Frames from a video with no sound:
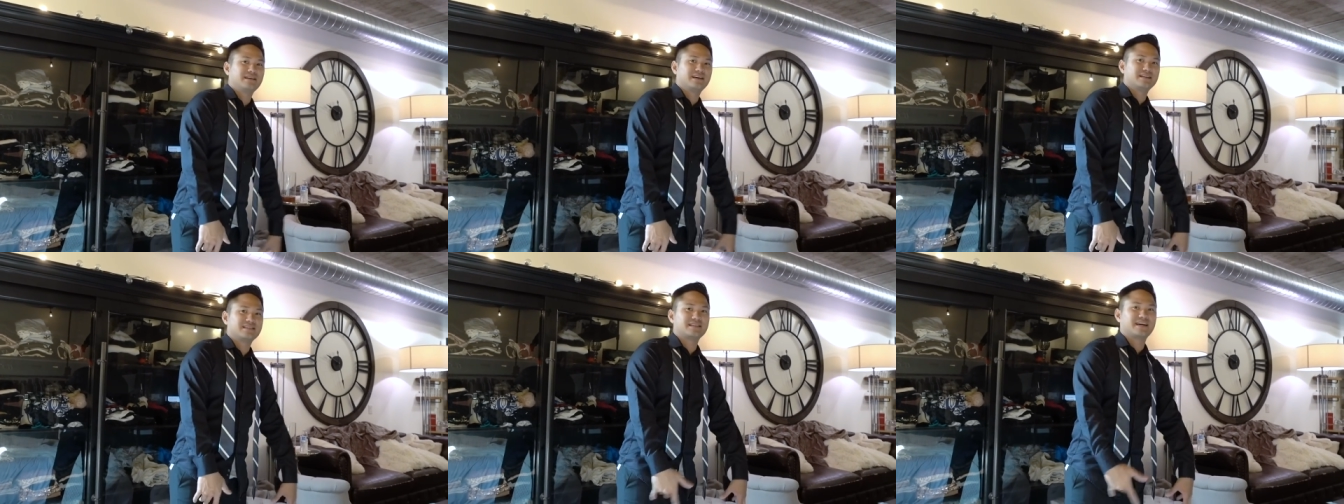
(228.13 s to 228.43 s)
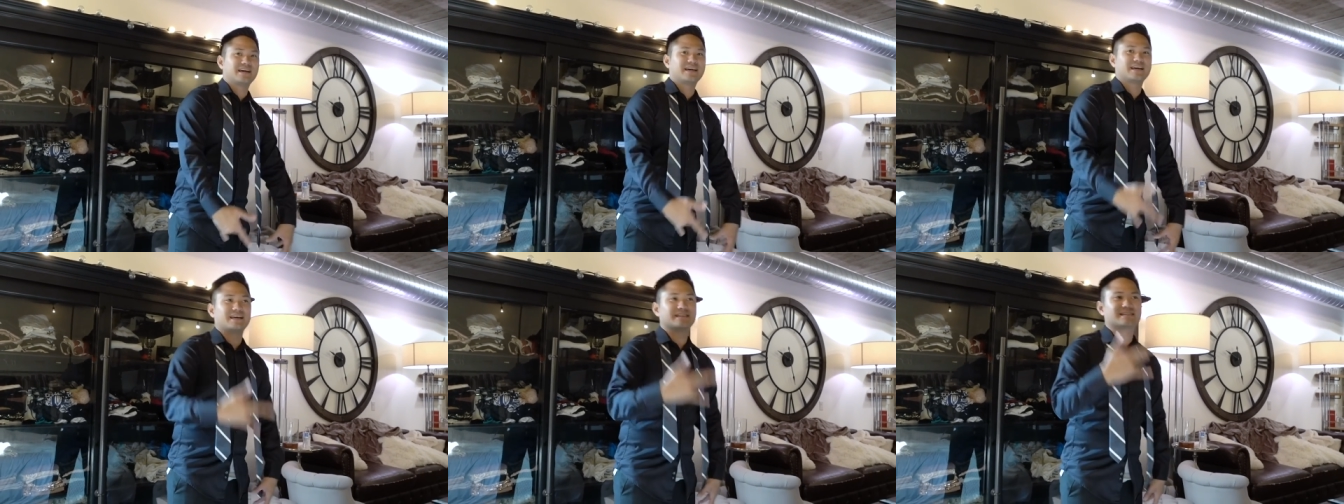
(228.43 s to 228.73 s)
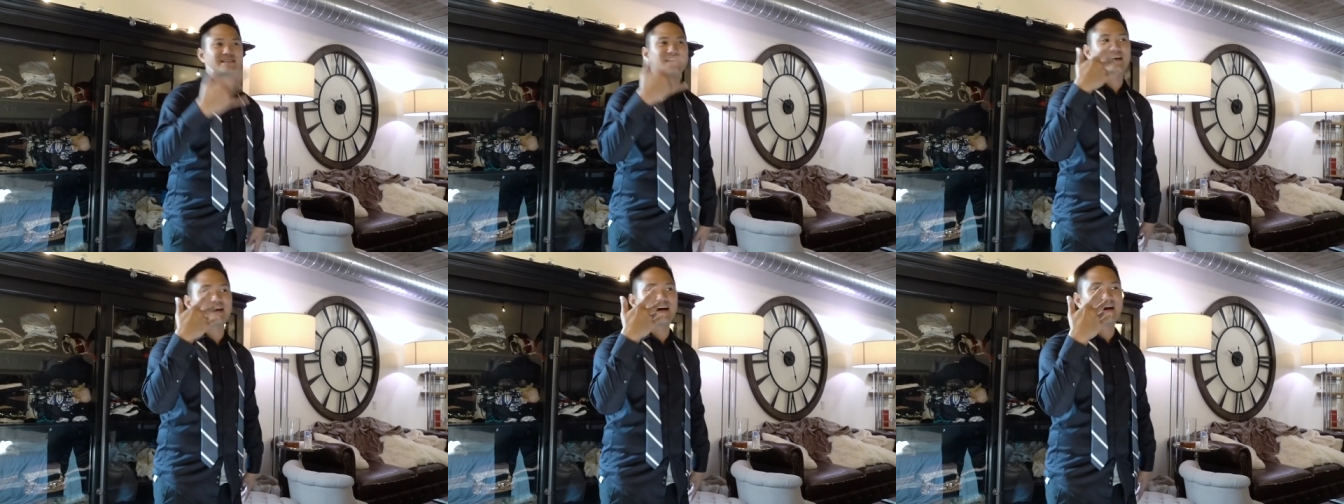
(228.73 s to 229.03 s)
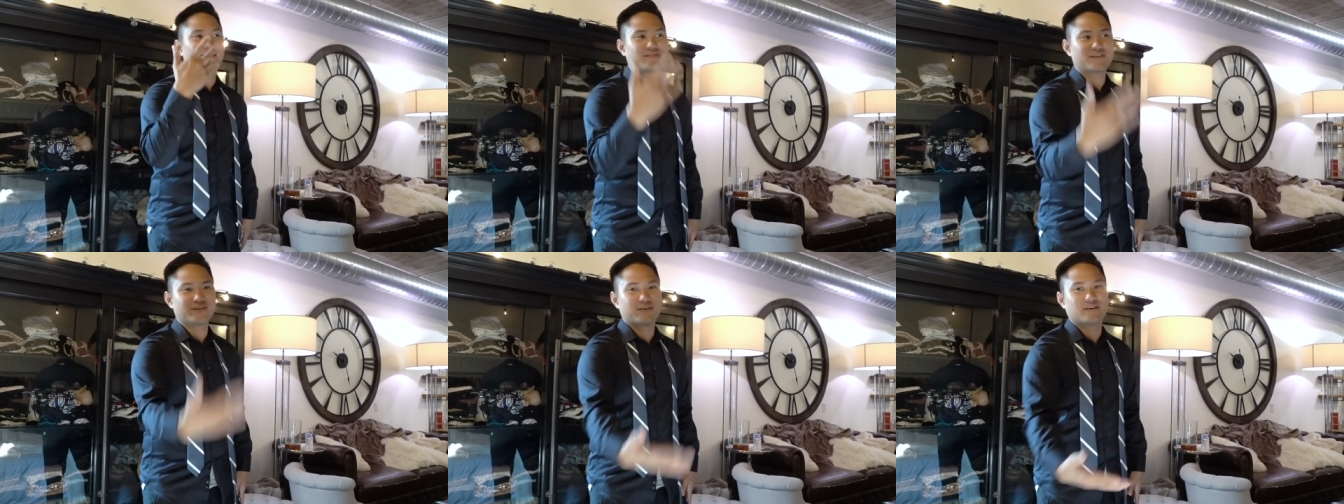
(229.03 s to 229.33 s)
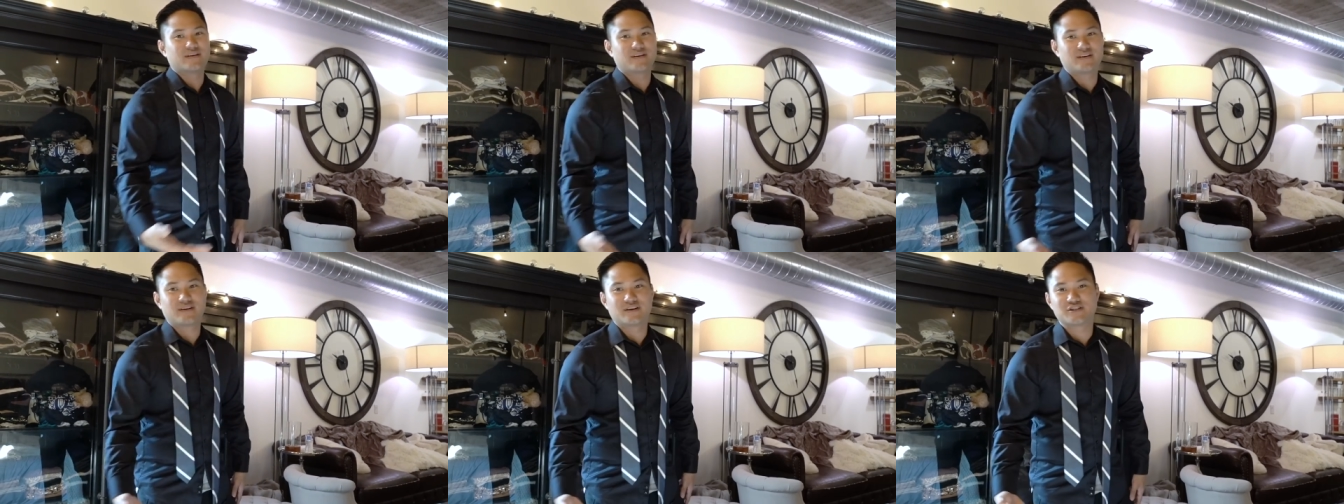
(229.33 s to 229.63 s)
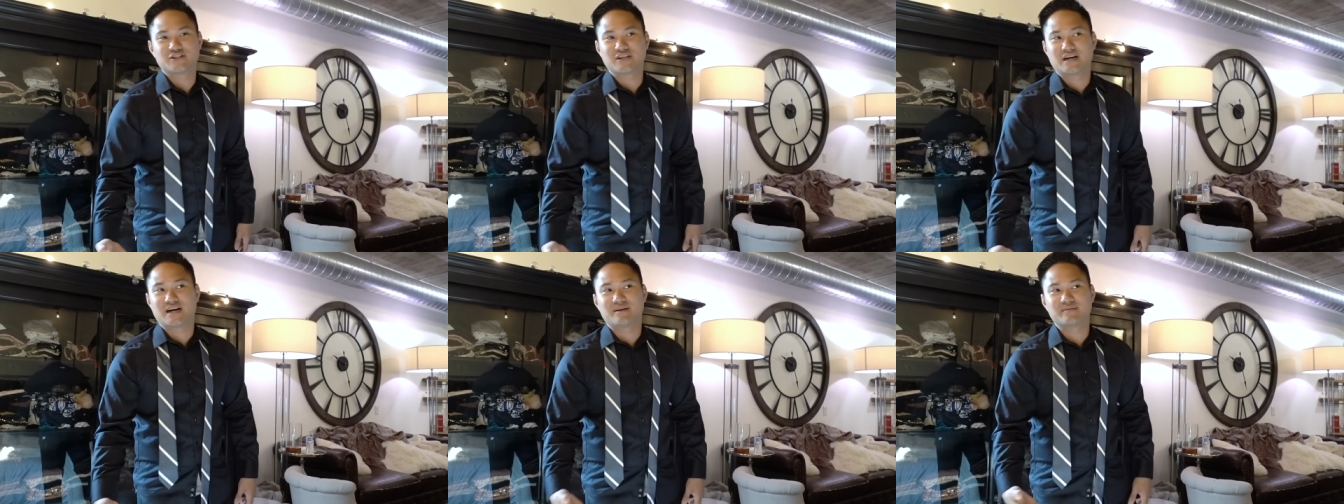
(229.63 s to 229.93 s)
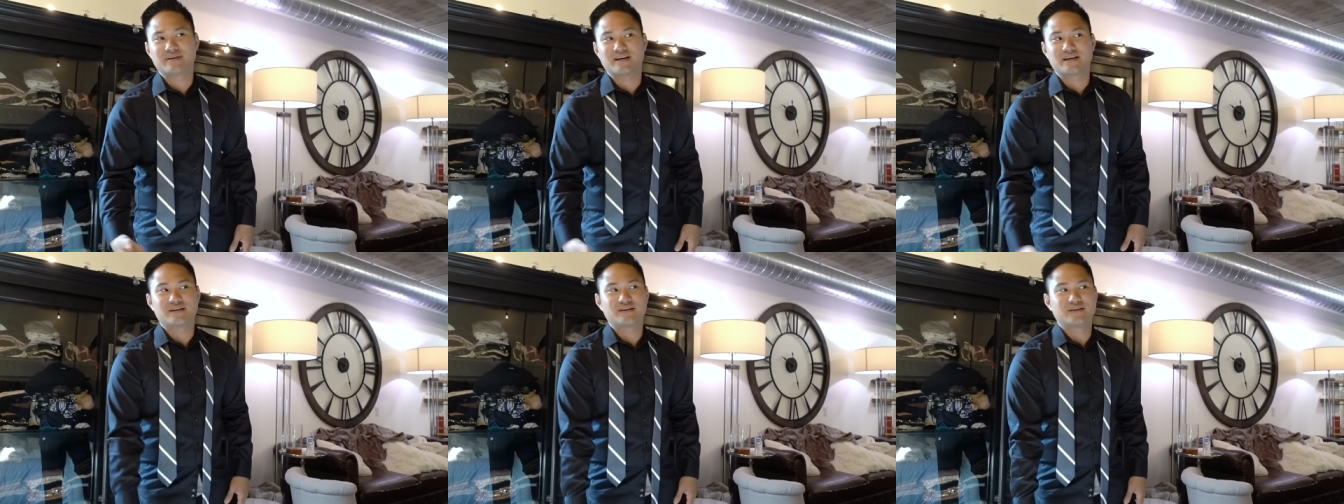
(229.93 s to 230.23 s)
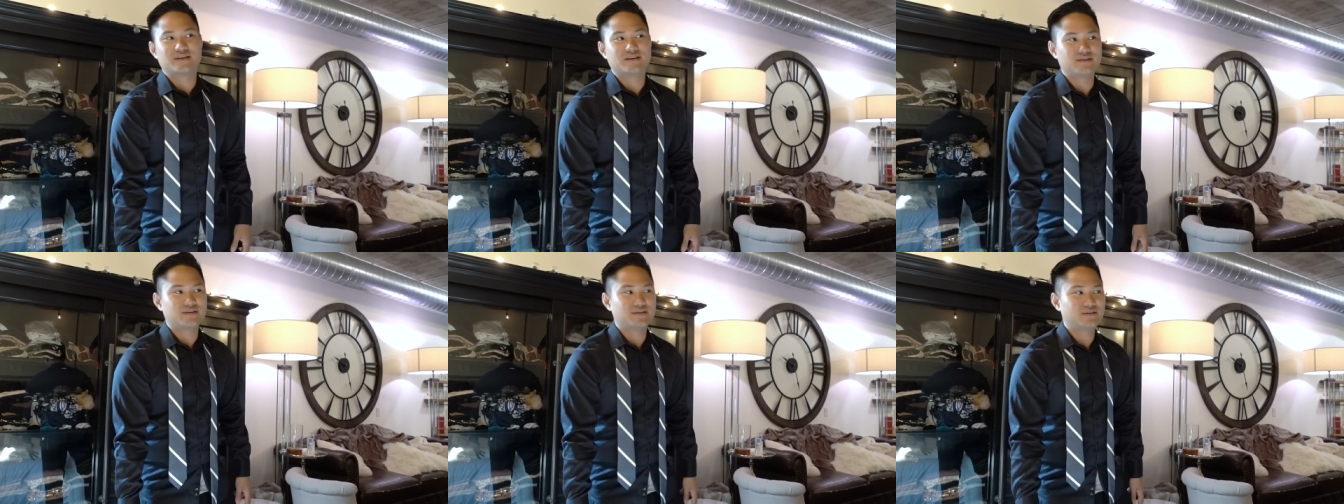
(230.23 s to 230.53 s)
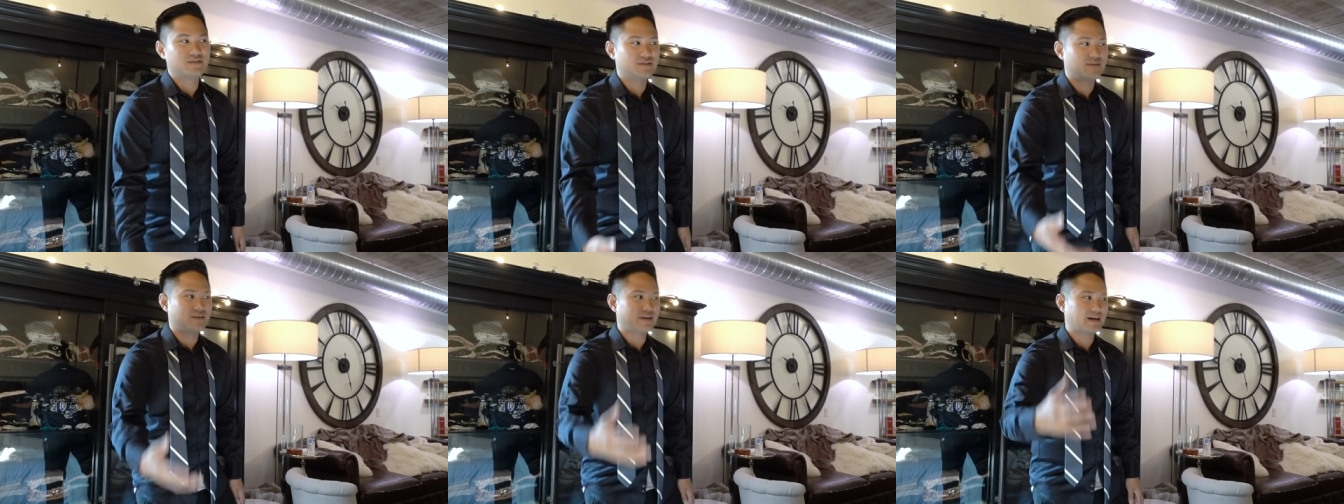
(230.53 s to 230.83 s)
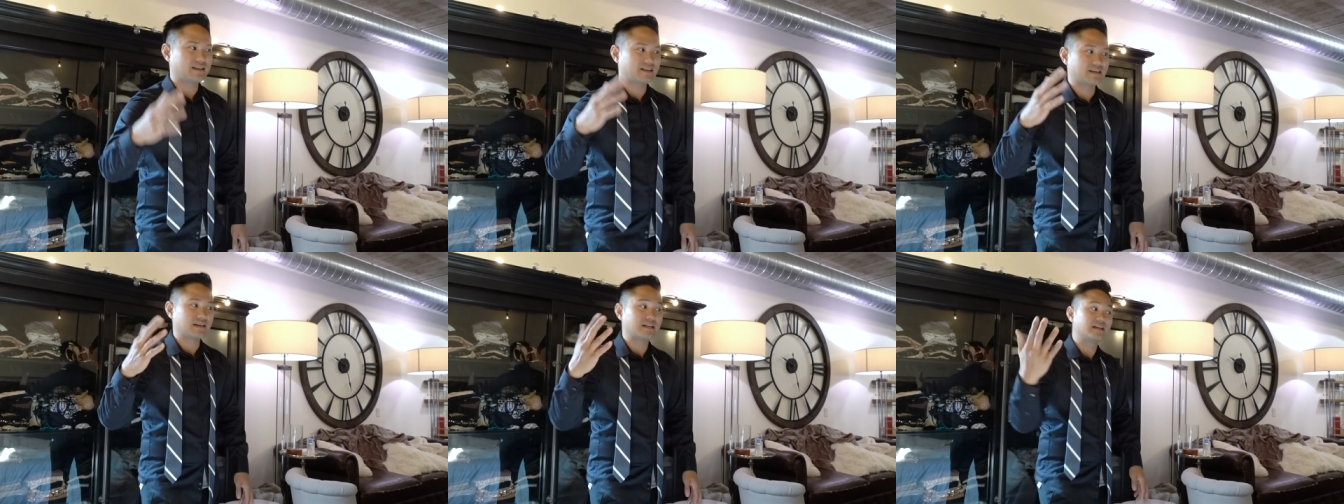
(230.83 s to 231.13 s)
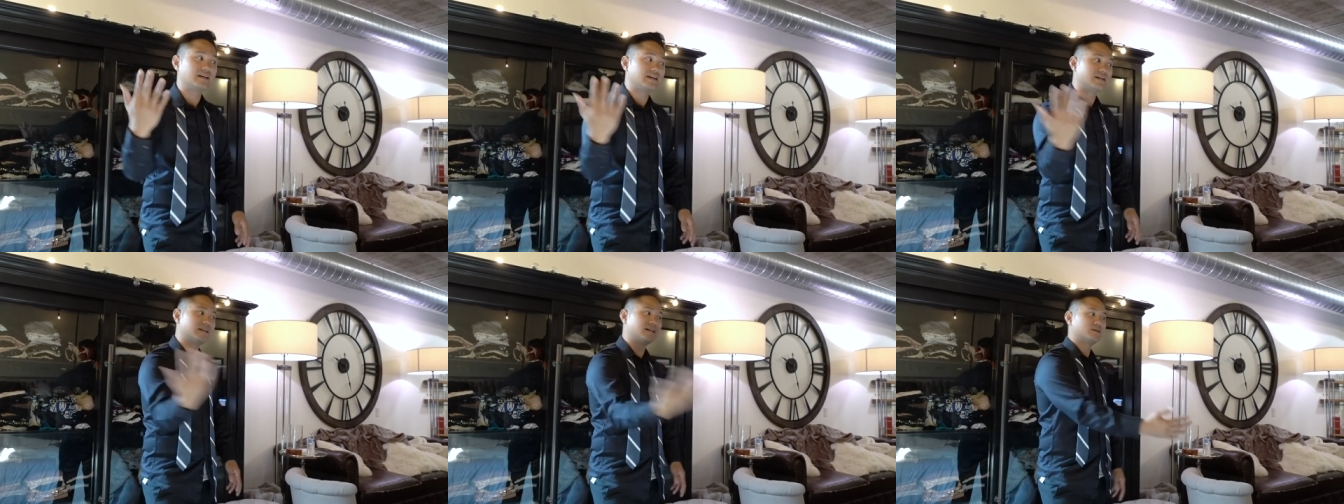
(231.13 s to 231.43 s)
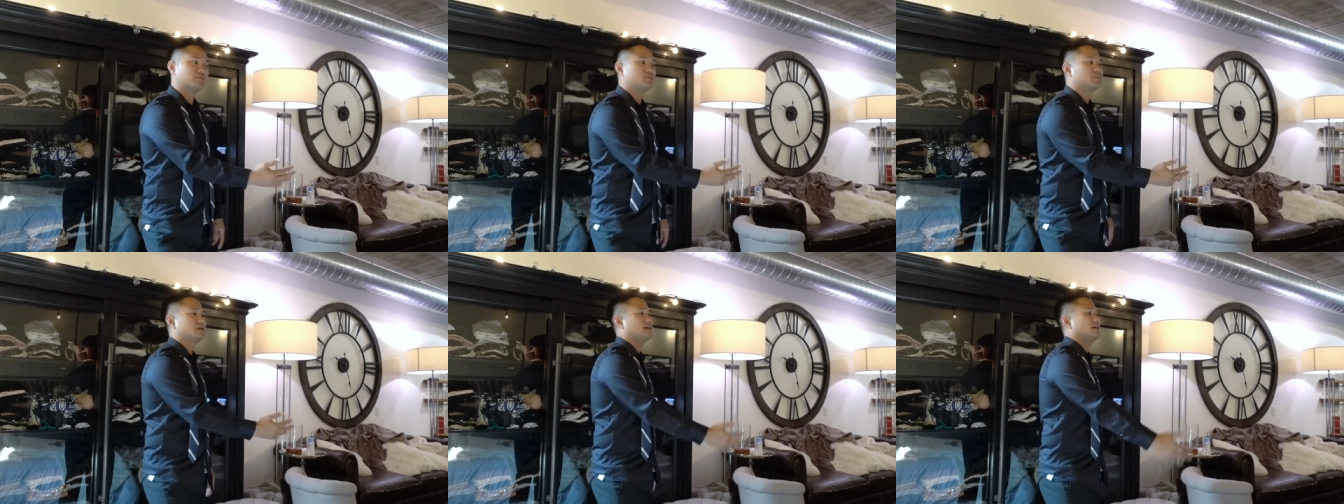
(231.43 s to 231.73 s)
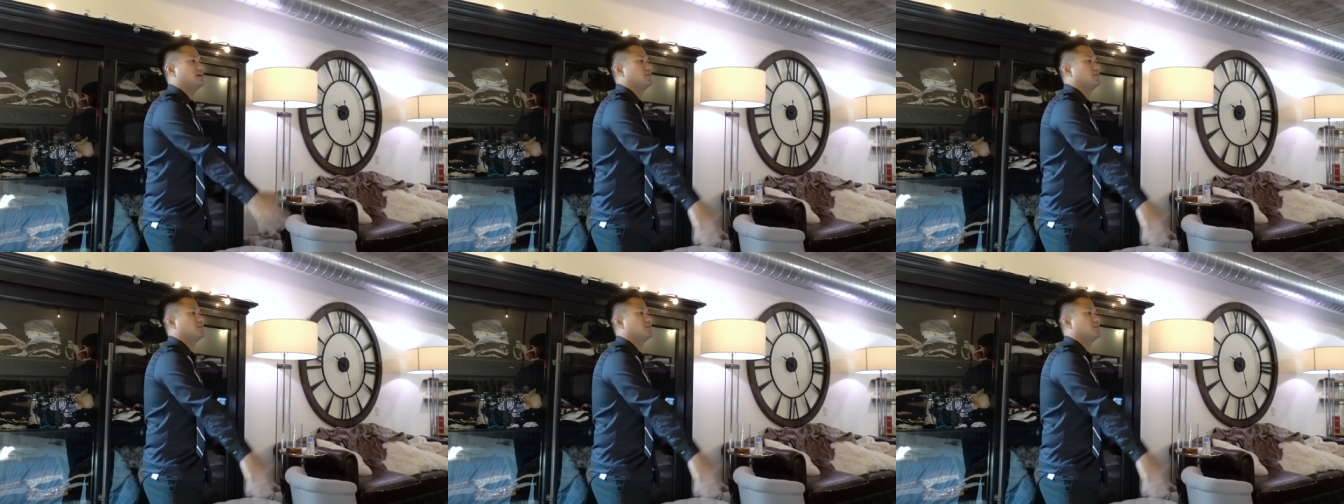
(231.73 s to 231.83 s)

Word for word: It's like it's like after your job that you do, you have to clean up.